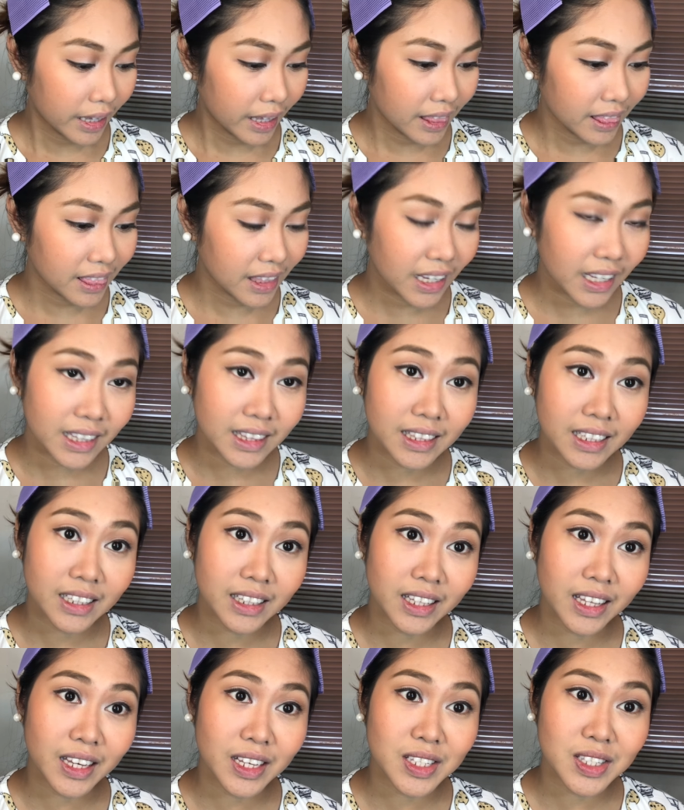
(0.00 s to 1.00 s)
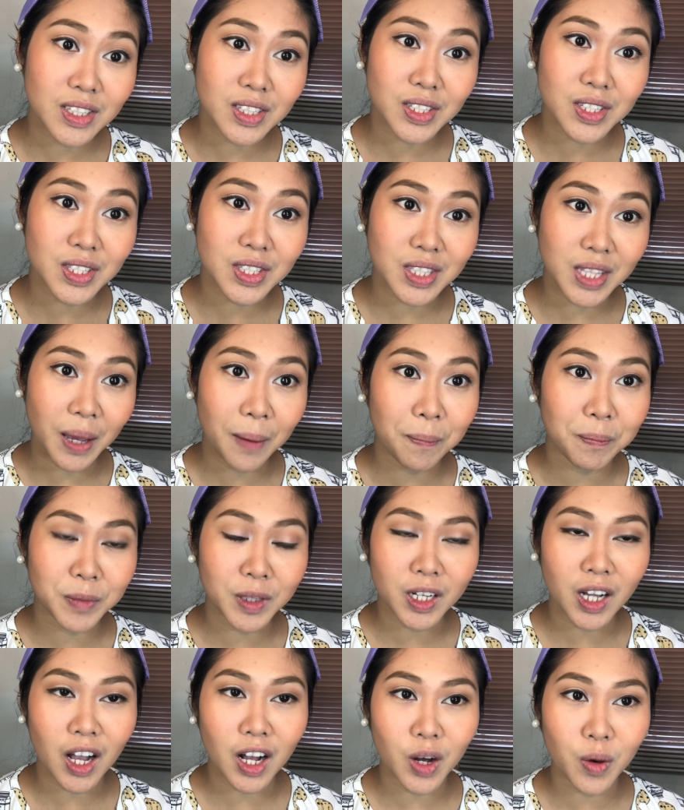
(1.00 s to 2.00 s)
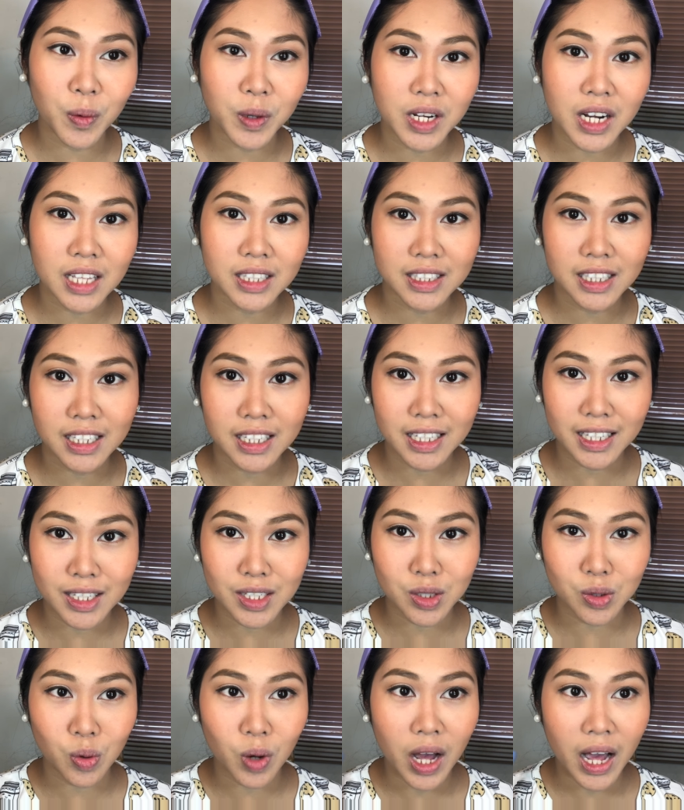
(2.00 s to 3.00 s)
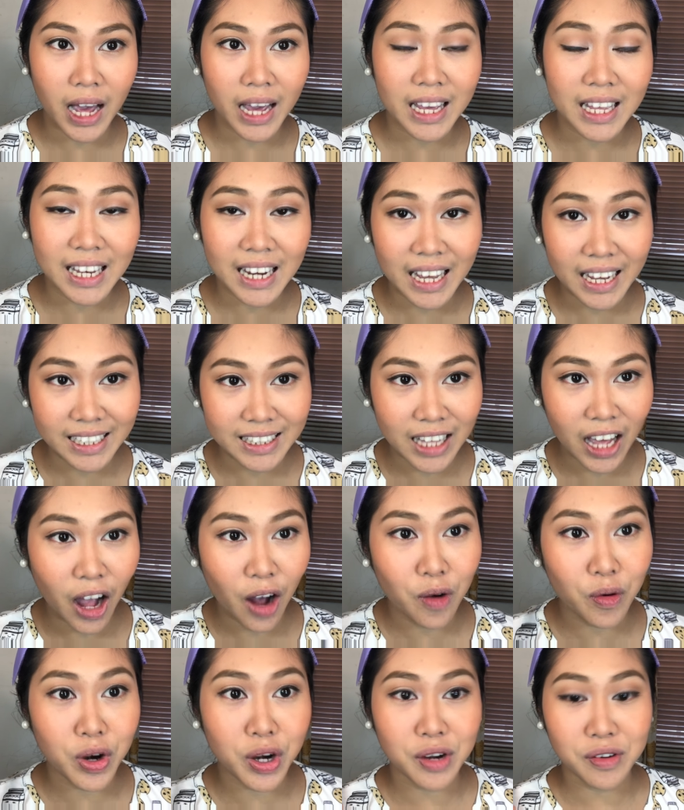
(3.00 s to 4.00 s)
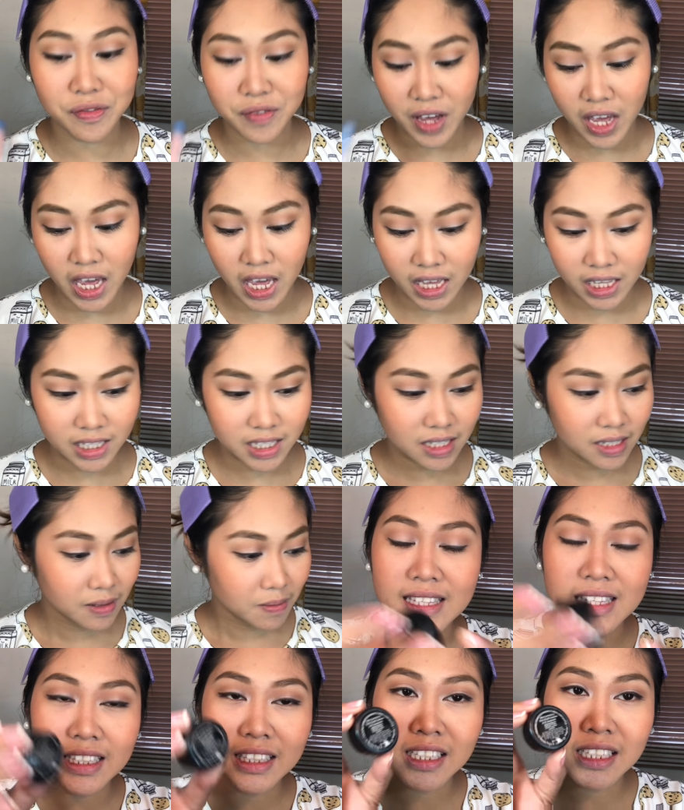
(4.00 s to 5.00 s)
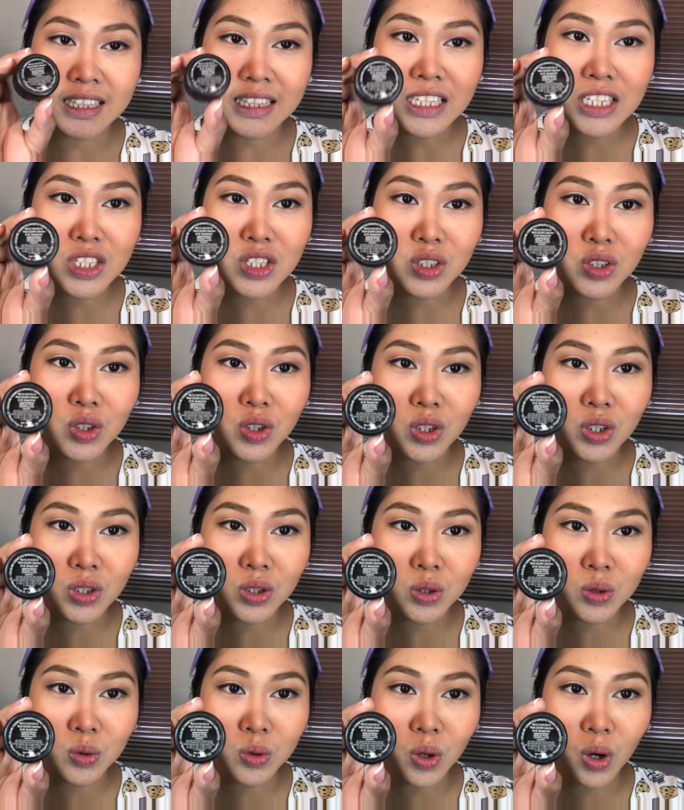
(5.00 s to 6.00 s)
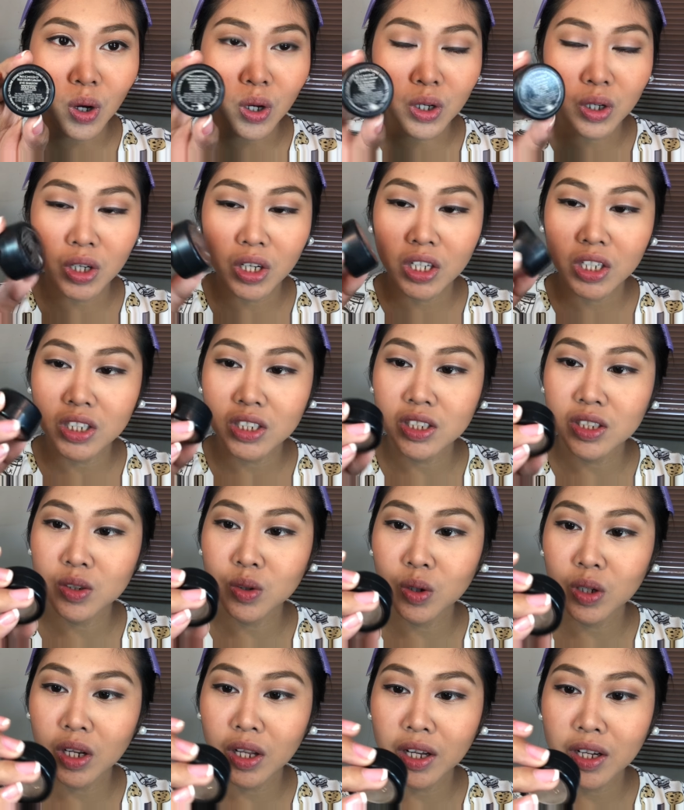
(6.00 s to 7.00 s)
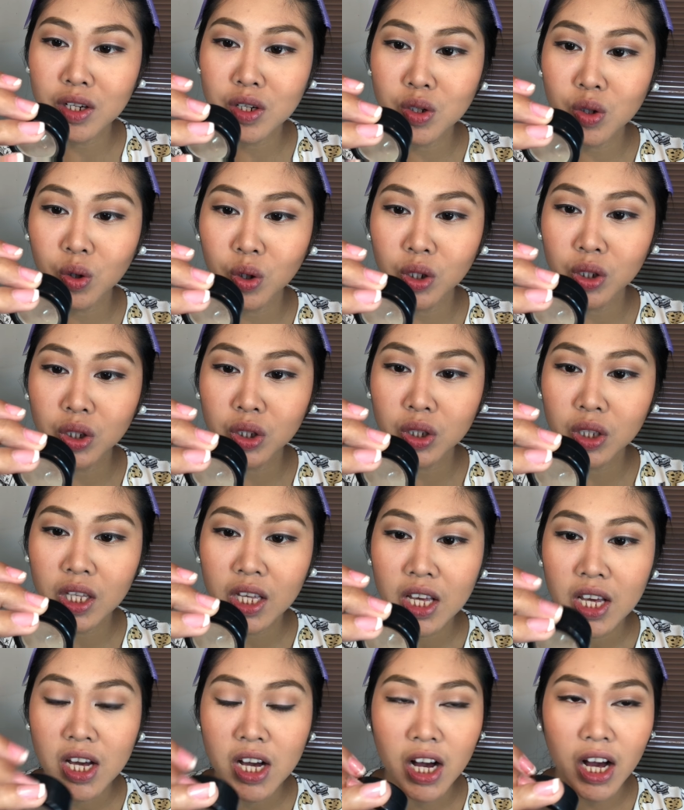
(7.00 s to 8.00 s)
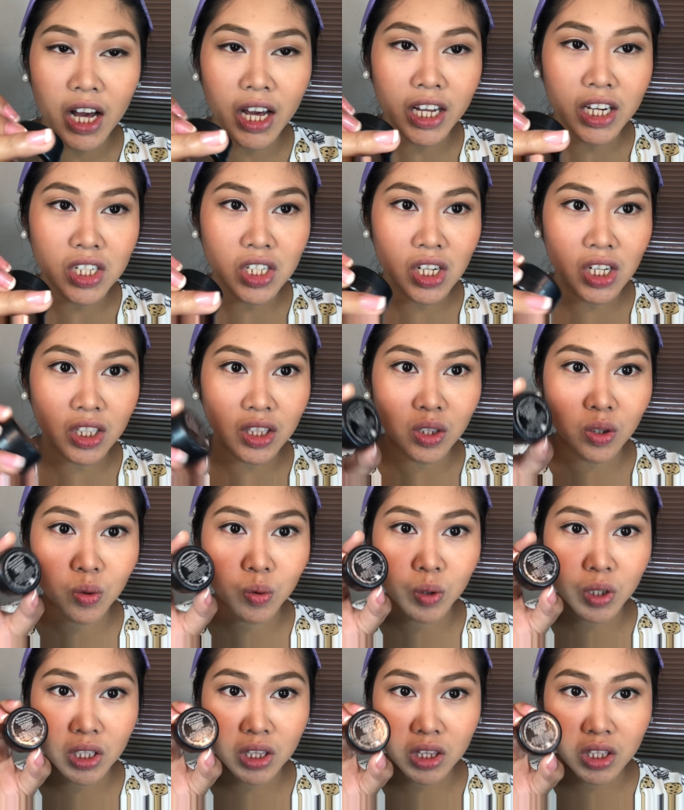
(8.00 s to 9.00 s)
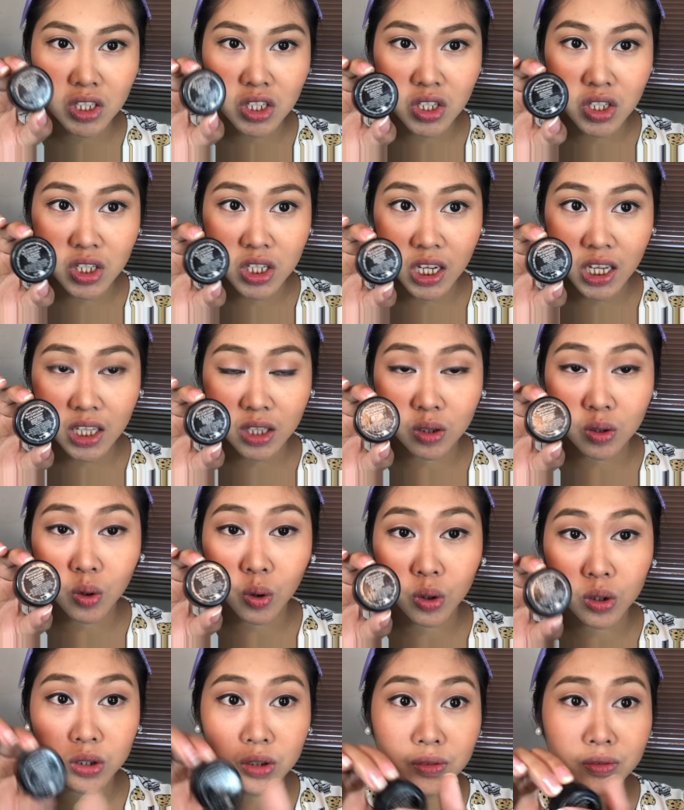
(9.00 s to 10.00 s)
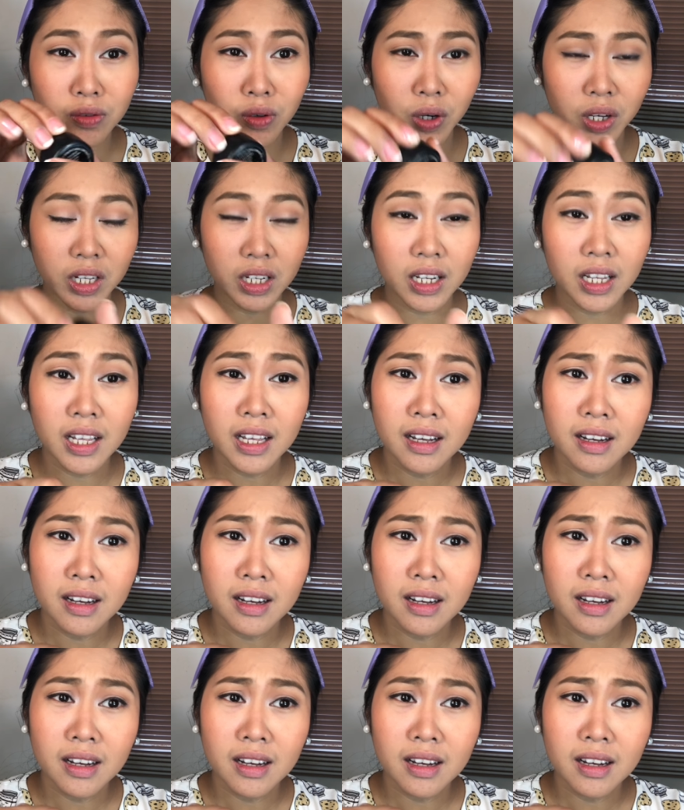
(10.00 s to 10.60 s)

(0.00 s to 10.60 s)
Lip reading: And then, the next step na gagawin natin is to highlight our face. So, the Eyeshadow True Colors Collection Eyeshadow in the shade Gold Foil.